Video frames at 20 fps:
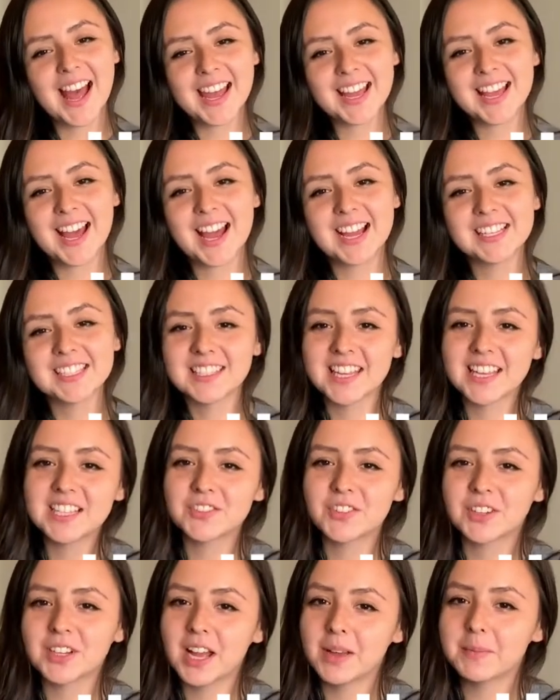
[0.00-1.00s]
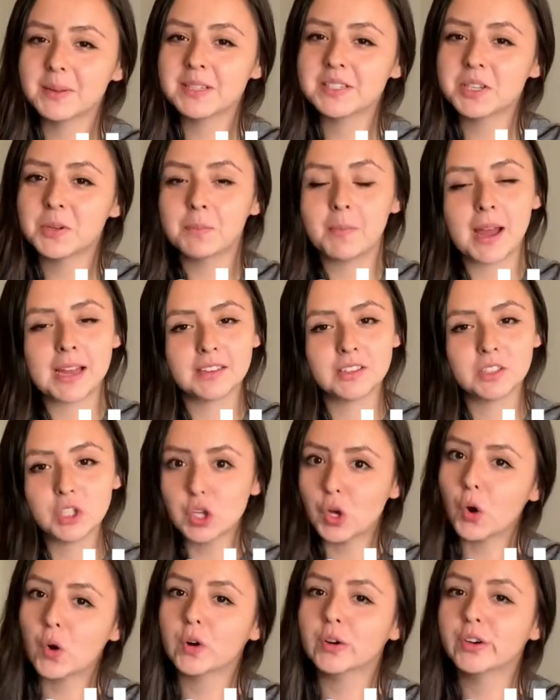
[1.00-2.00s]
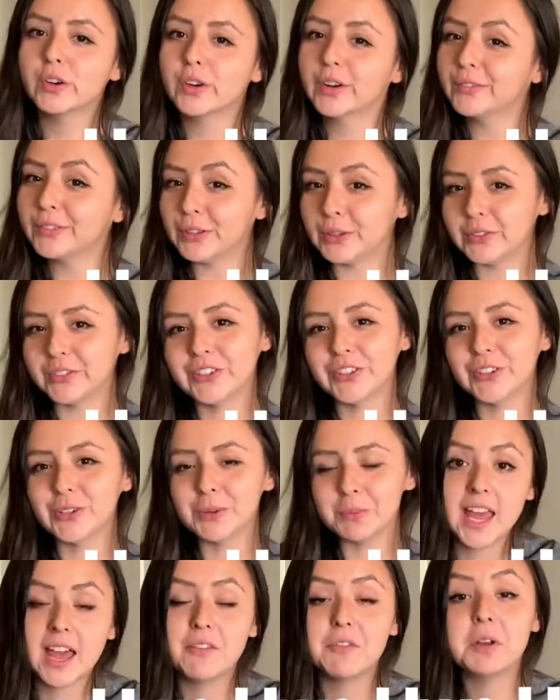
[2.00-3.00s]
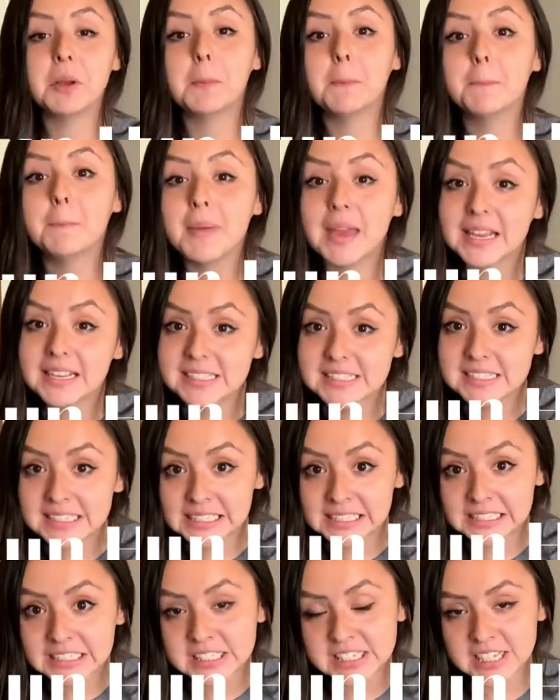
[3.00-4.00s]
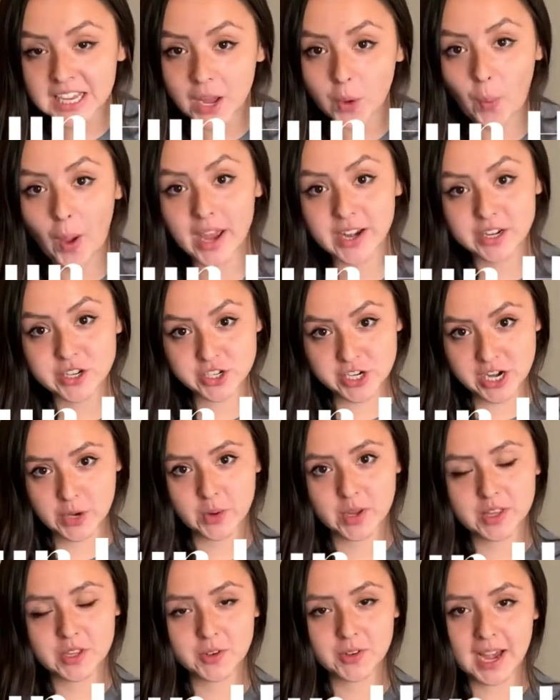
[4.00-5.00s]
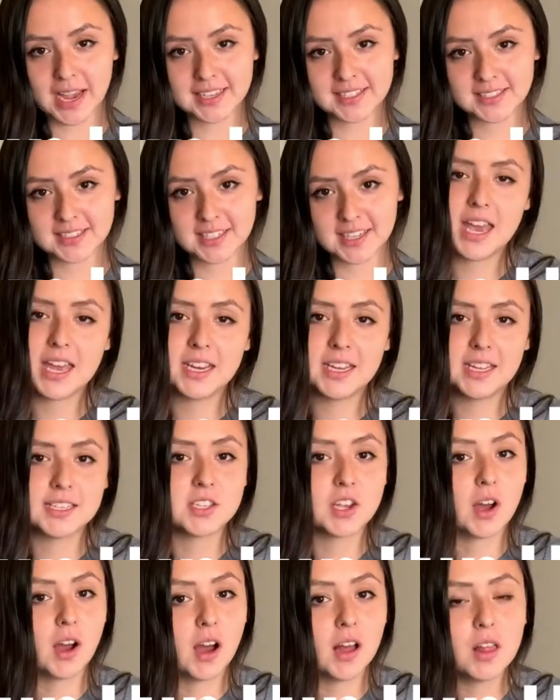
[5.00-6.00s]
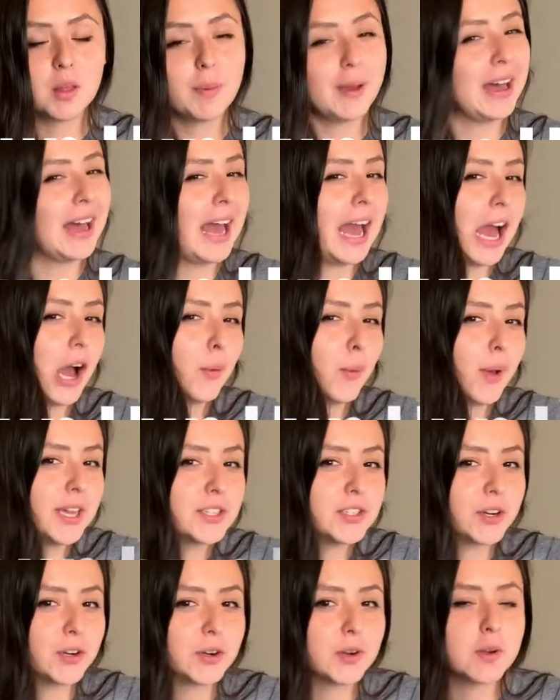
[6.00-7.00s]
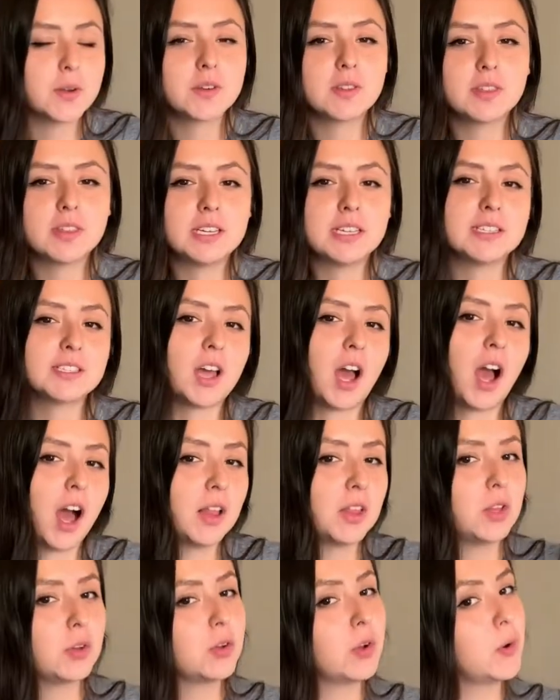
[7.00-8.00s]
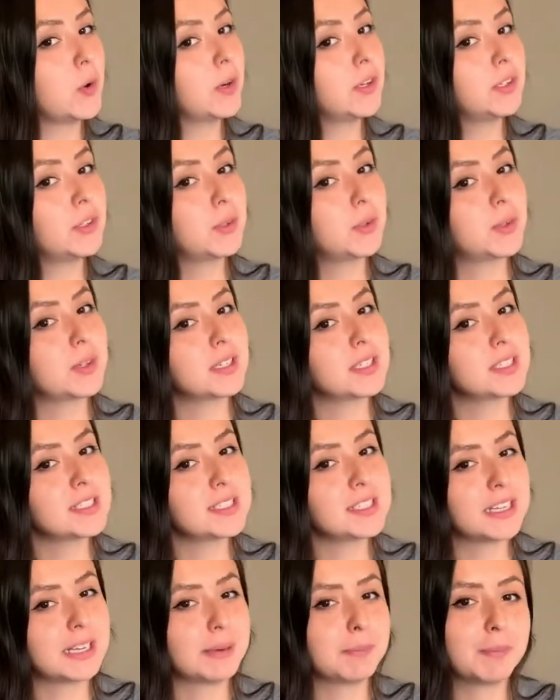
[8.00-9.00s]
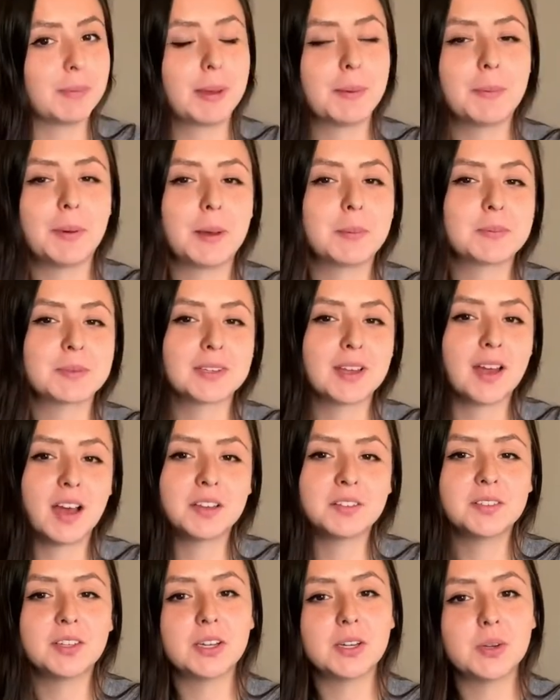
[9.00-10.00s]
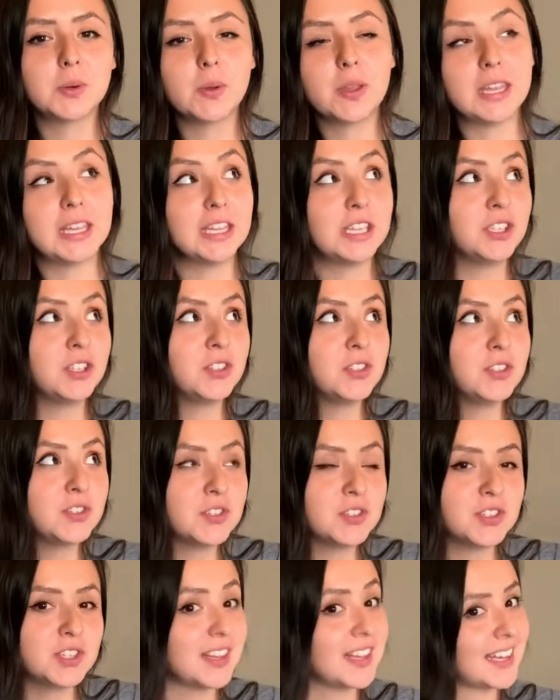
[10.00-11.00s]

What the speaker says: Hi guys, thanks for coming to my little corner of YouTube. I have an amazing DIY to share with you guys today, and it's all about how I turned these hollow core doors in my mom's condo into